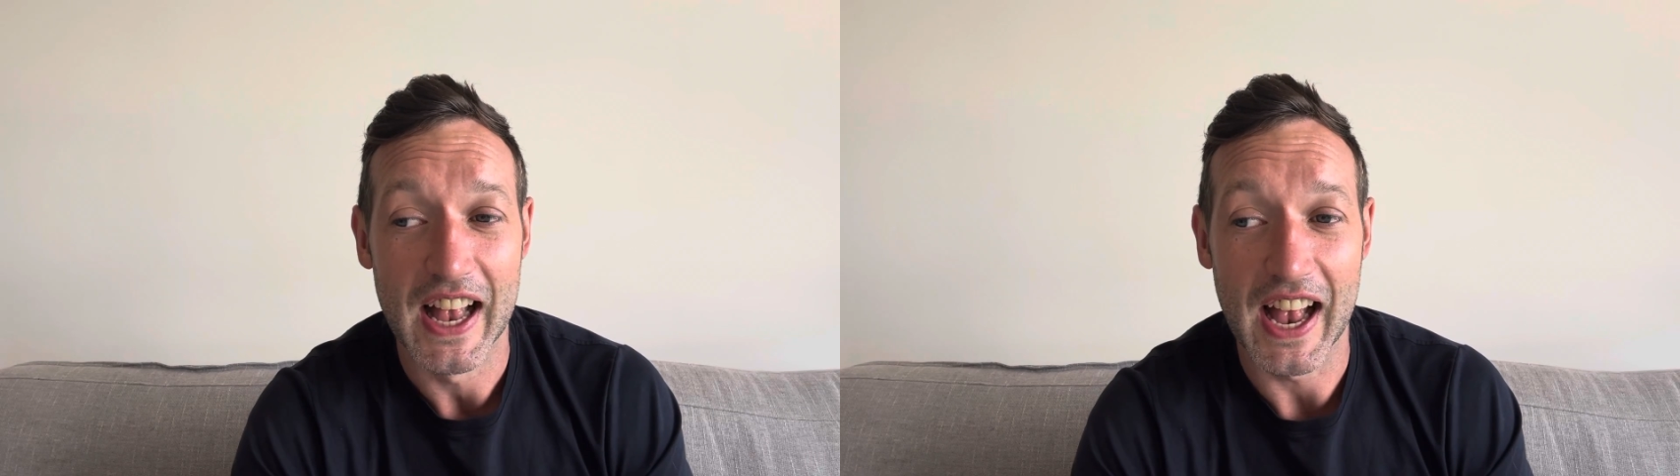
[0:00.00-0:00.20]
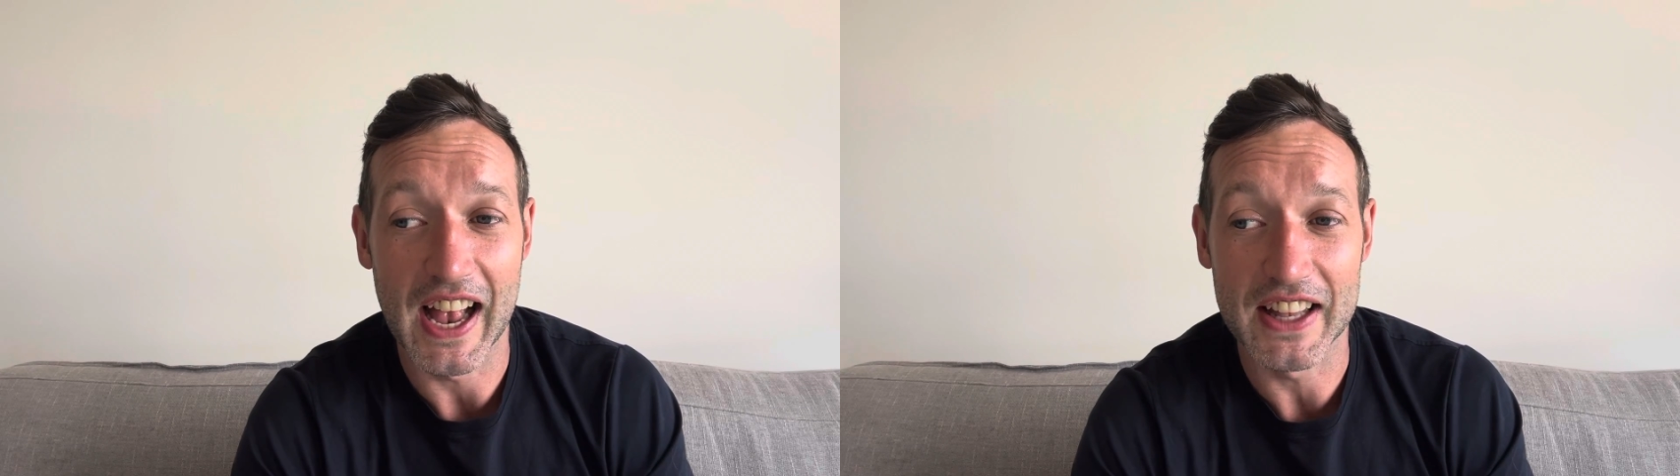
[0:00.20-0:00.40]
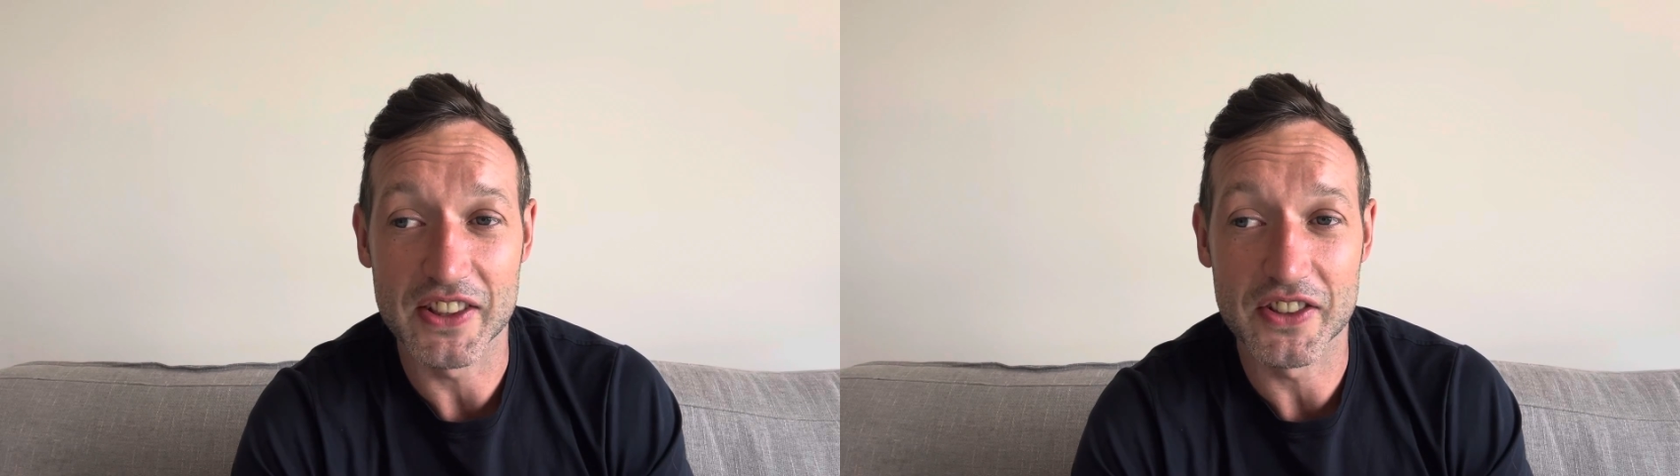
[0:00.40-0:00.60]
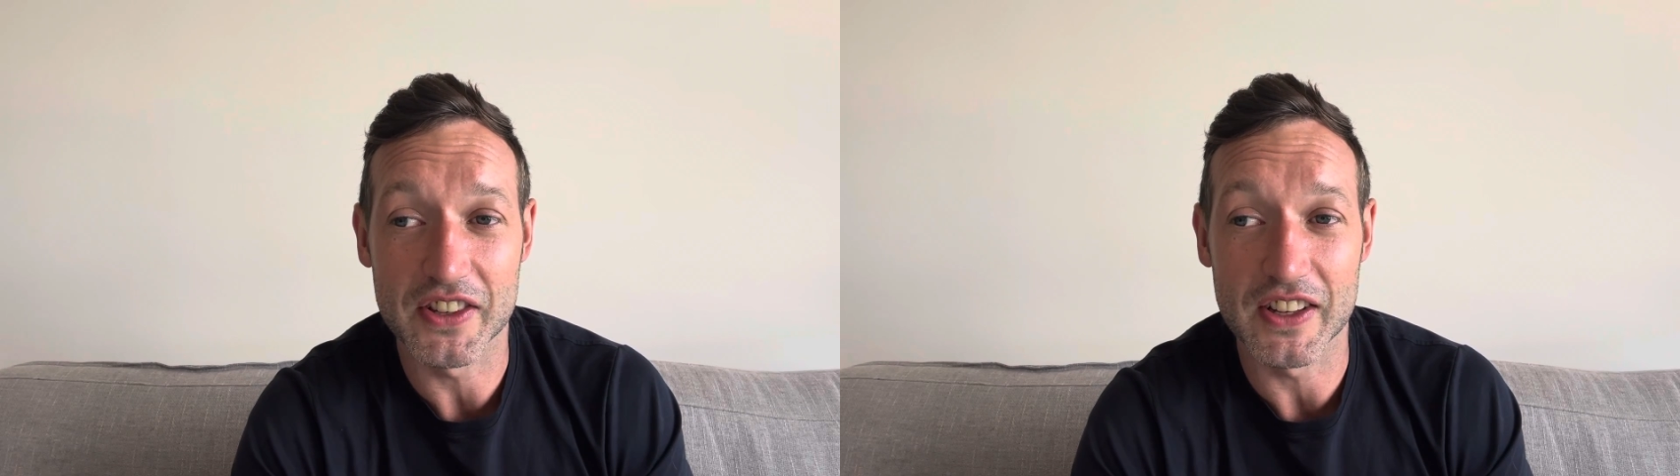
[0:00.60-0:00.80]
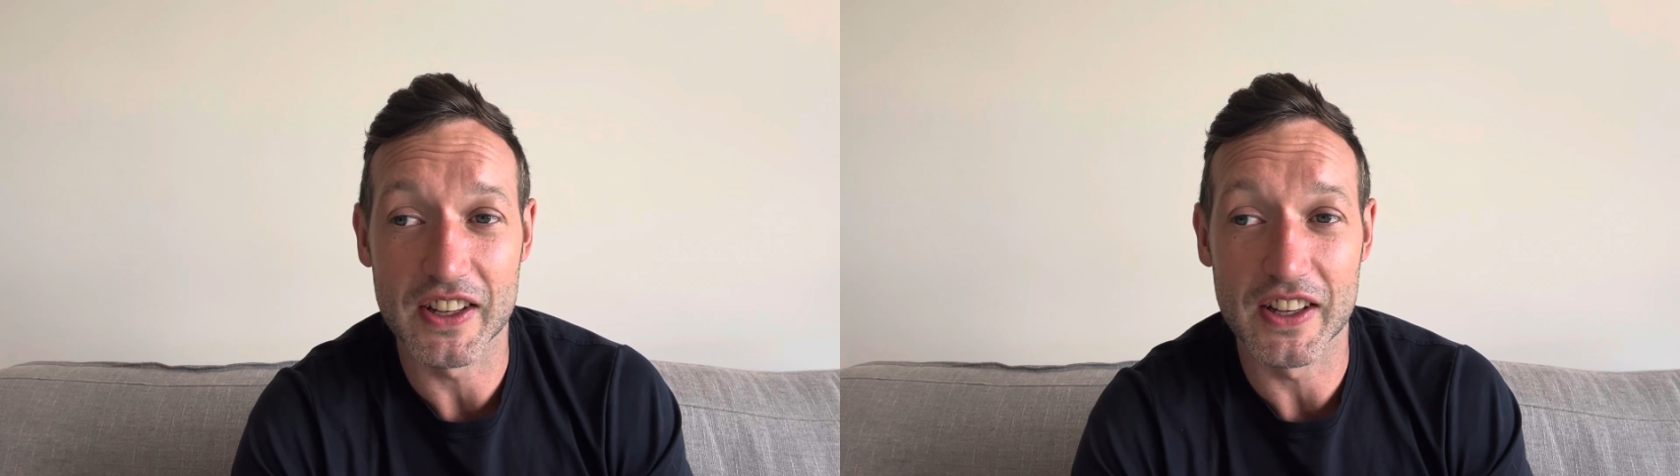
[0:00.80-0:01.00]
And
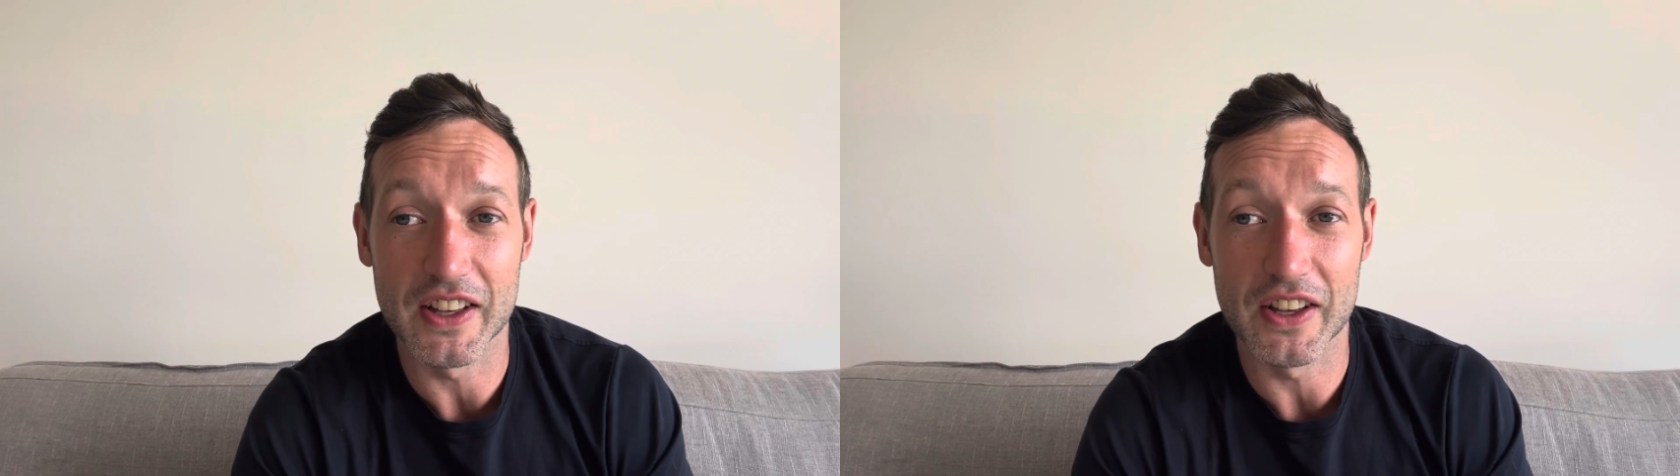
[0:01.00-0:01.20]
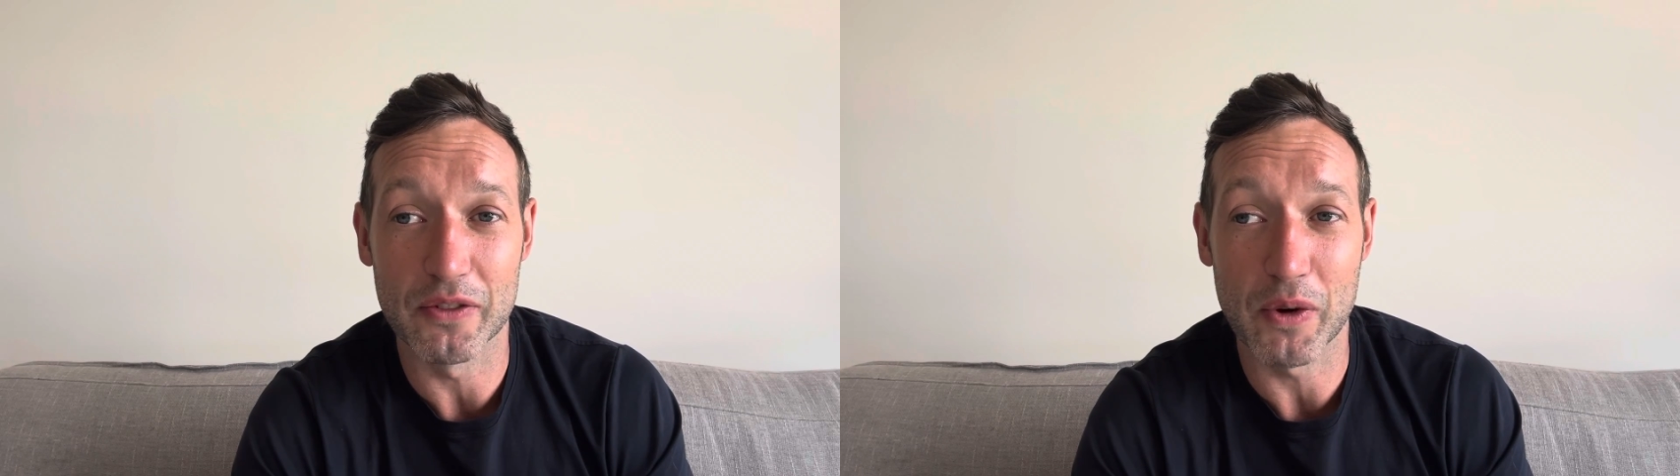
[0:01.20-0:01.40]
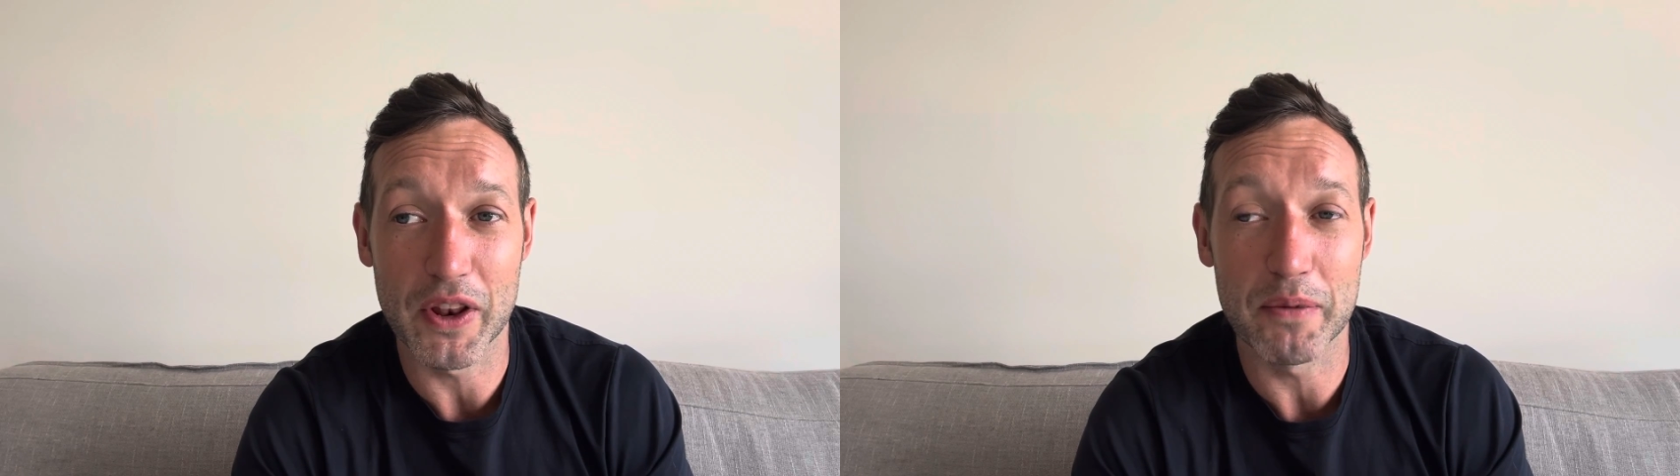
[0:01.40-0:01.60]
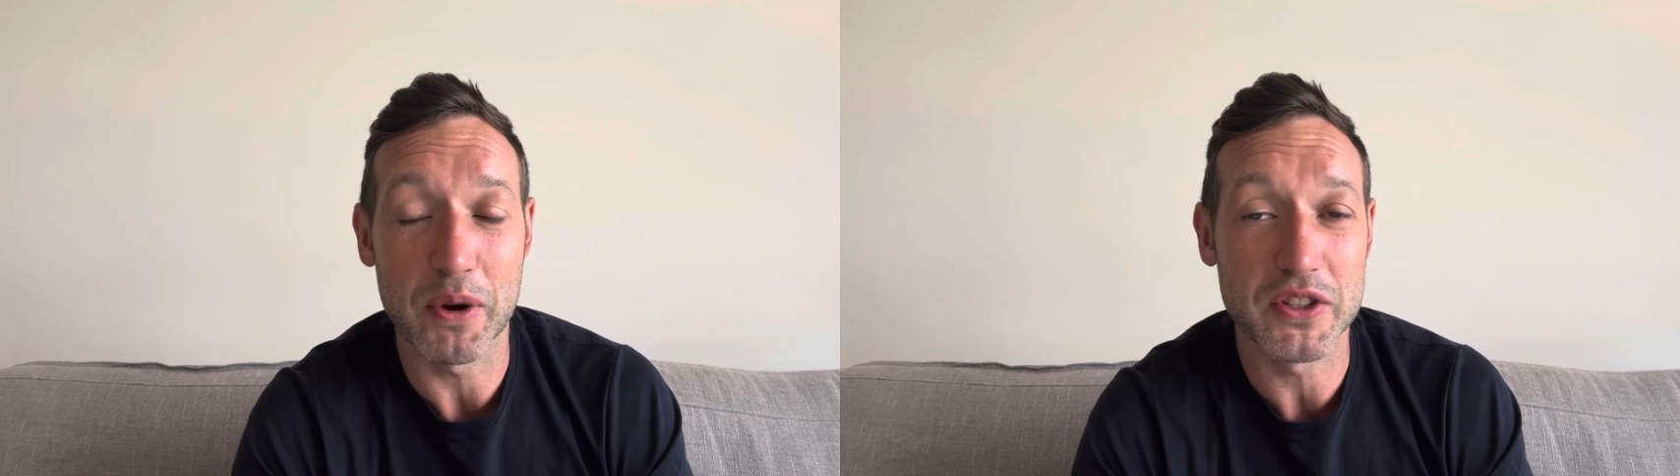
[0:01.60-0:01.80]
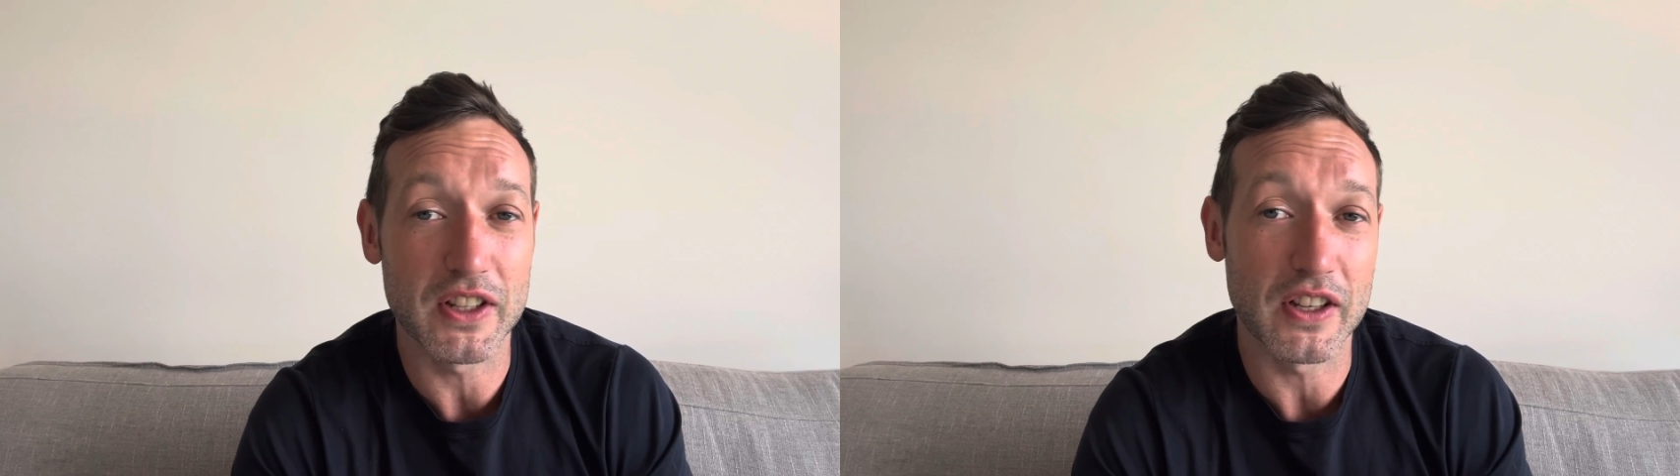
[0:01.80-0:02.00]
one of the most